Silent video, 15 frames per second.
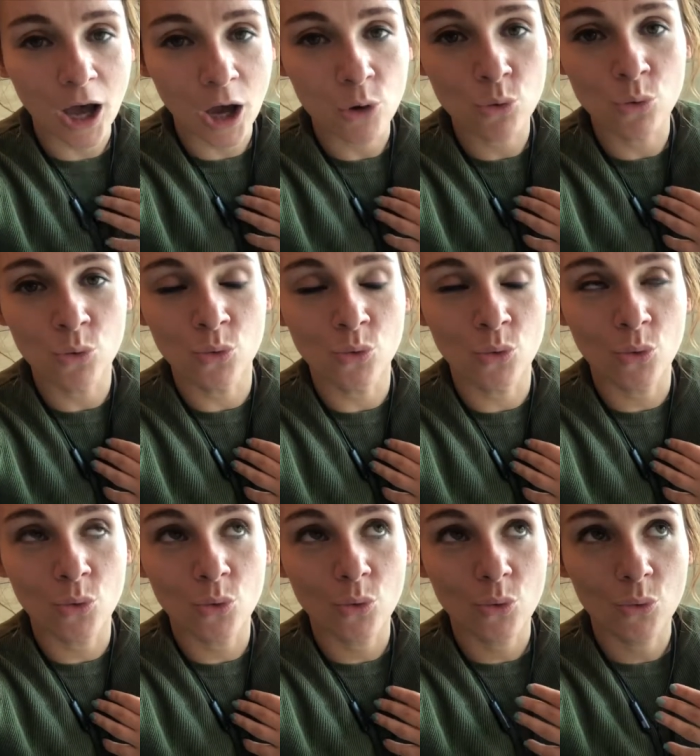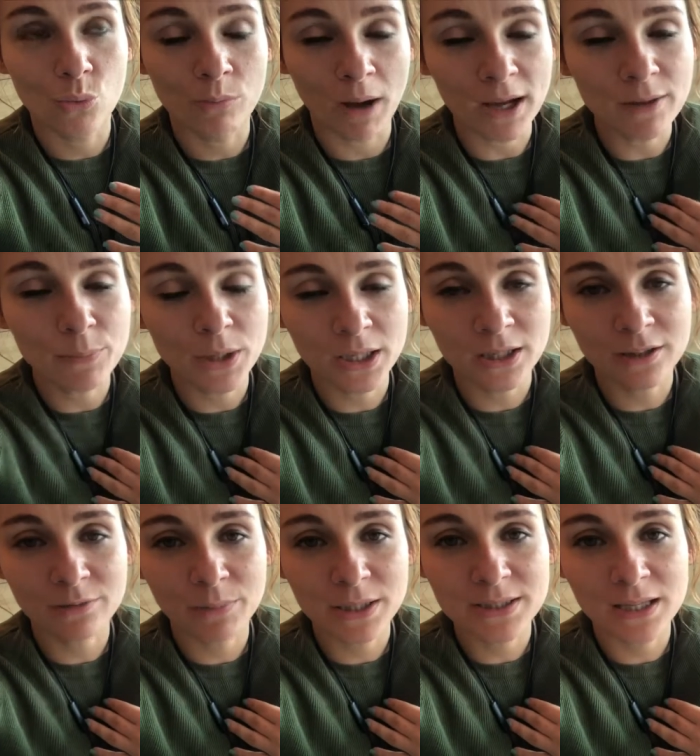who my opinion
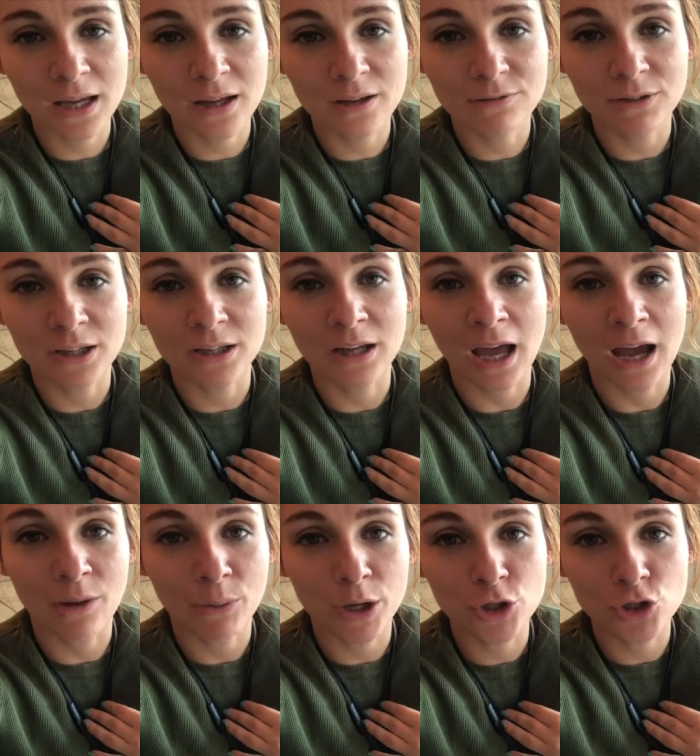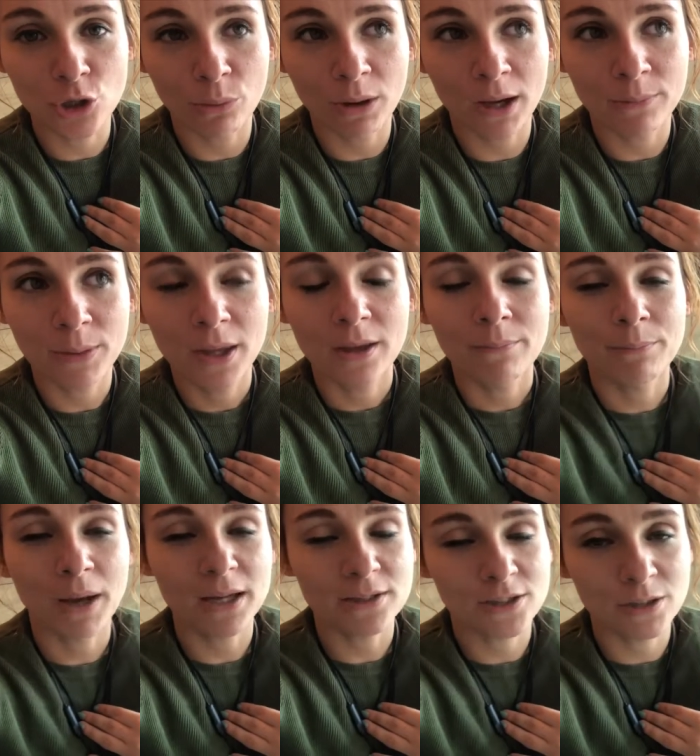of myself and how I show up
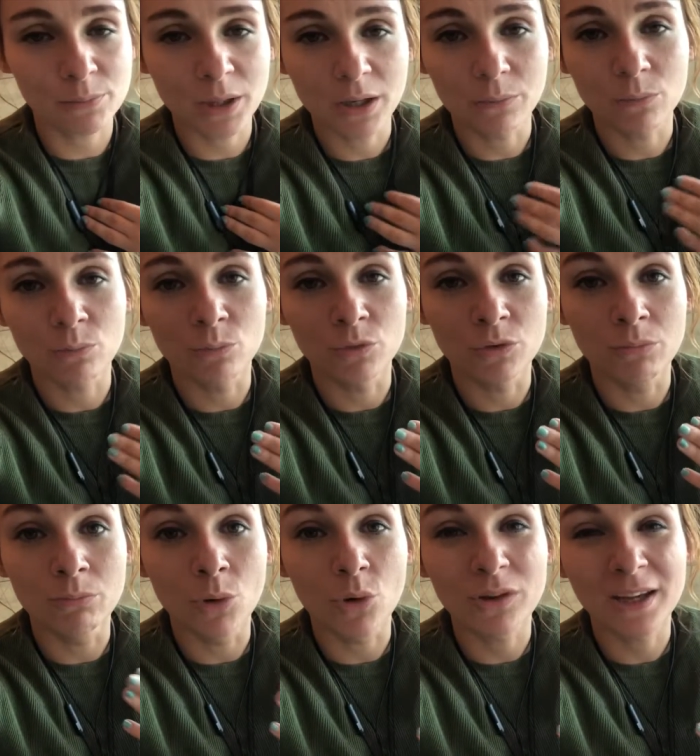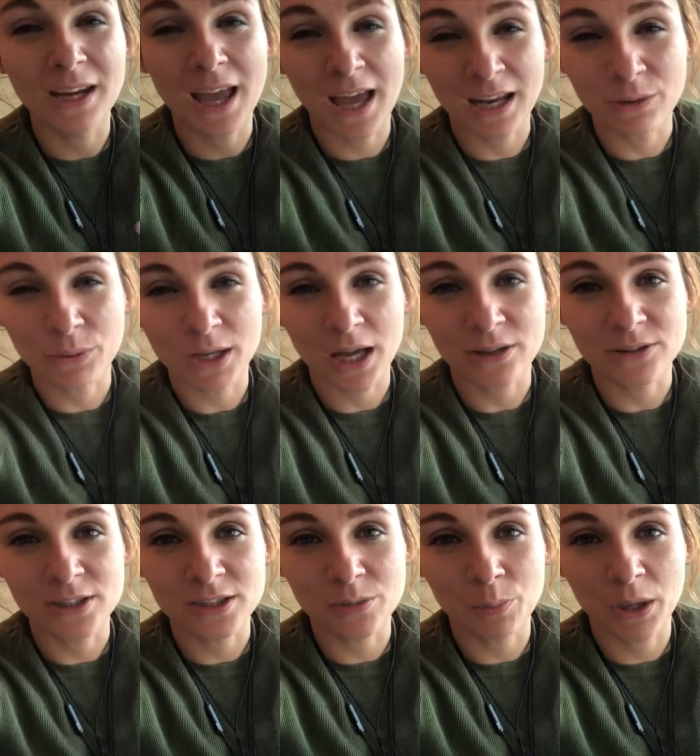matters to me more than anyone
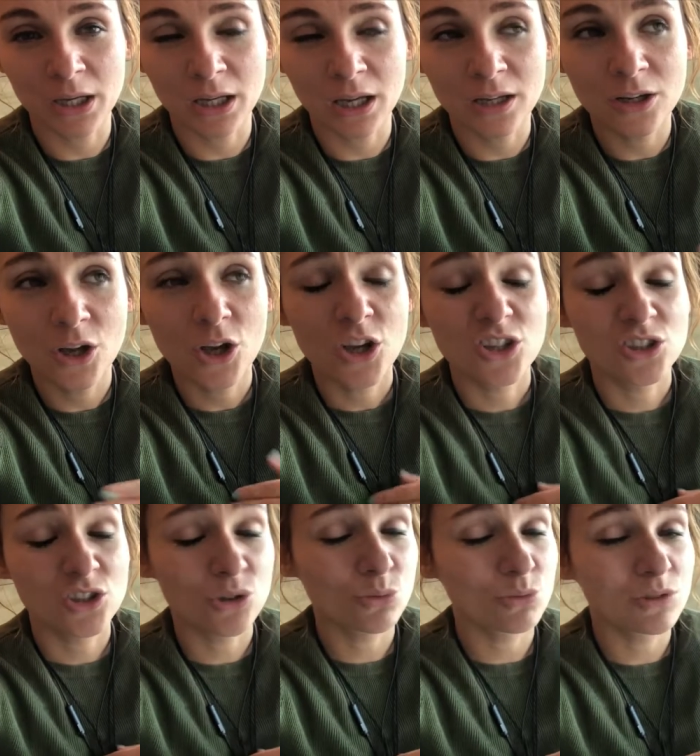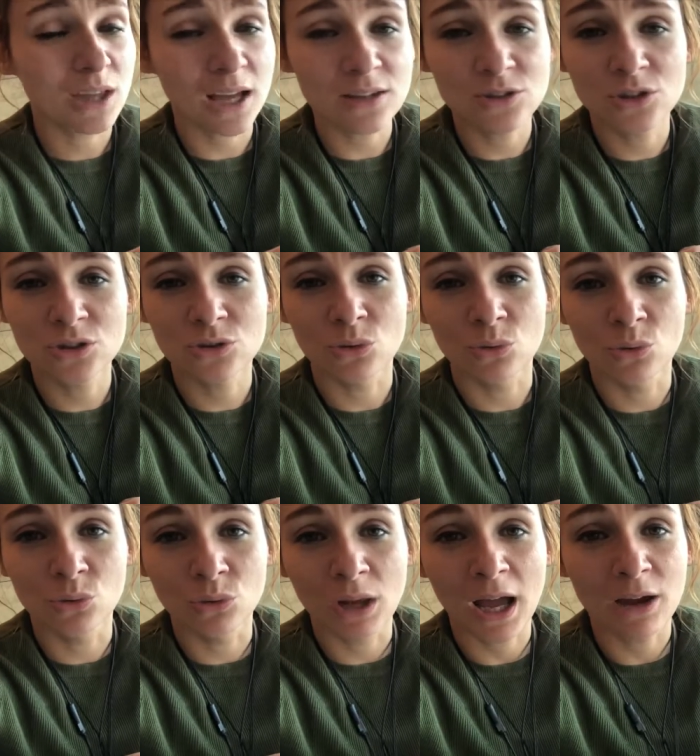else's opinion. So that's just
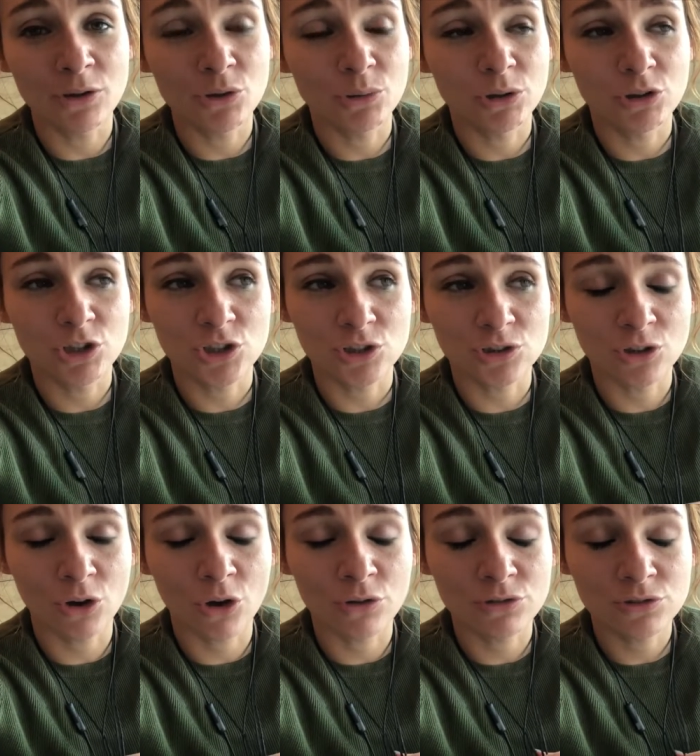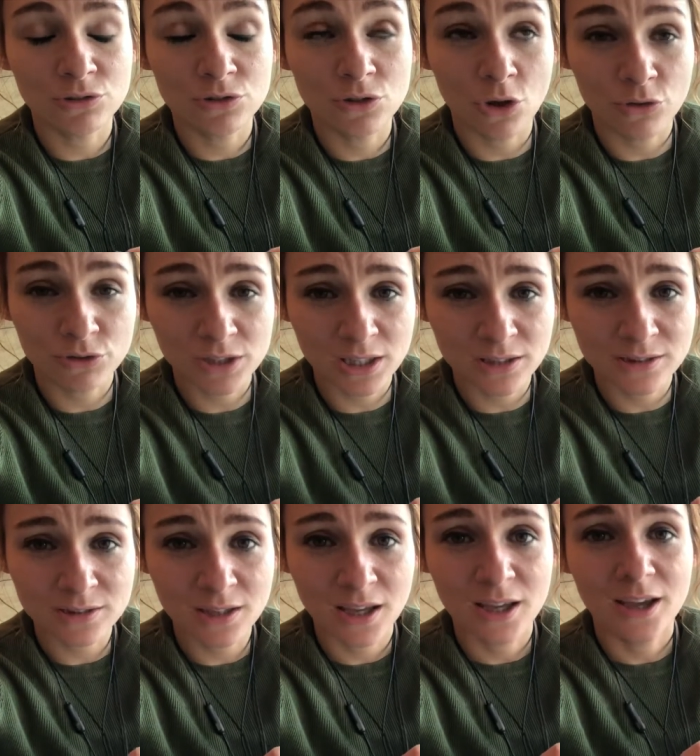all how you increase your soft, soft
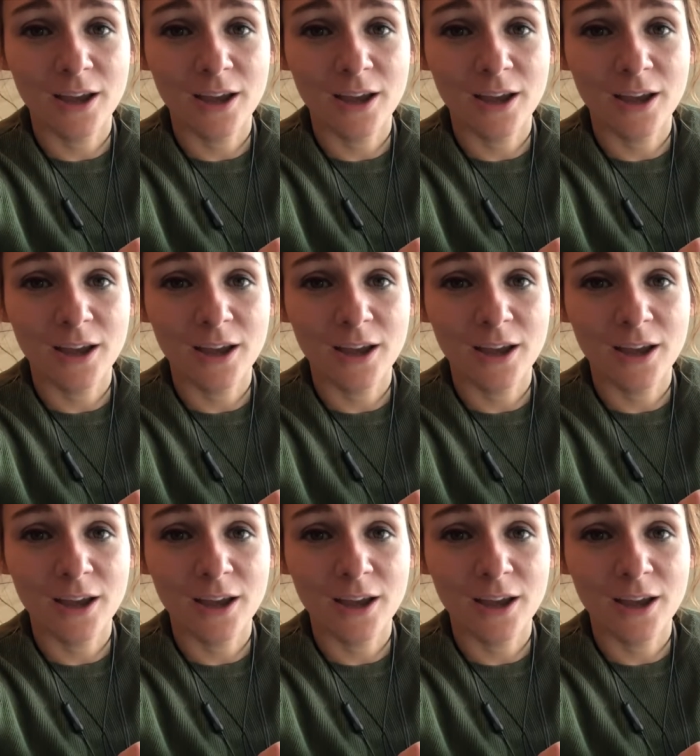skills